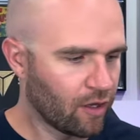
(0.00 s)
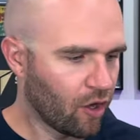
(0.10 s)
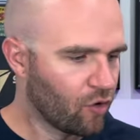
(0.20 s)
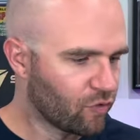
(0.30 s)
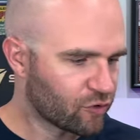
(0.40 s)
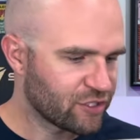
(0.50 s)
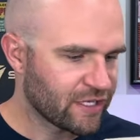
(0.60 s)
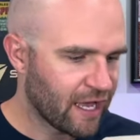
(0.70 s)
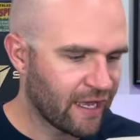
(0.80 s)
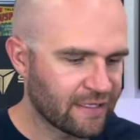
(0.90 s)

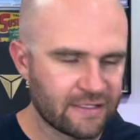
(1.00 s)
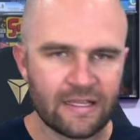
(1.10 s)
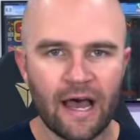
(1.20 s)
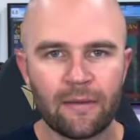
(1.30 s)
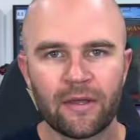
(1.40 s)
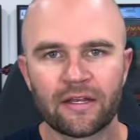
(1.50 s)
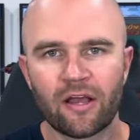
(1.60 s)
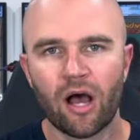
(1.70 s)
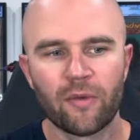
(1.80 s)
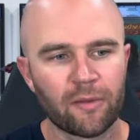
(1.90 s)
oversized diamond
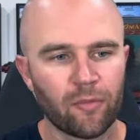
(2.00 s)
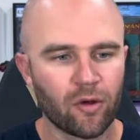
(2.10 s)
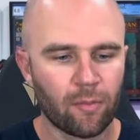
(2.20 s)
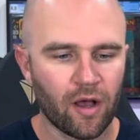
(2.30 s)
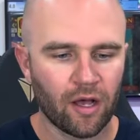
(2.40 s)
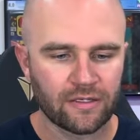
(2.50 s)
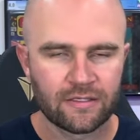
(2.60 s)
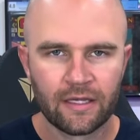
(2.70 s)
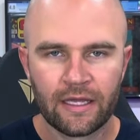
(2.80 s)
comic book box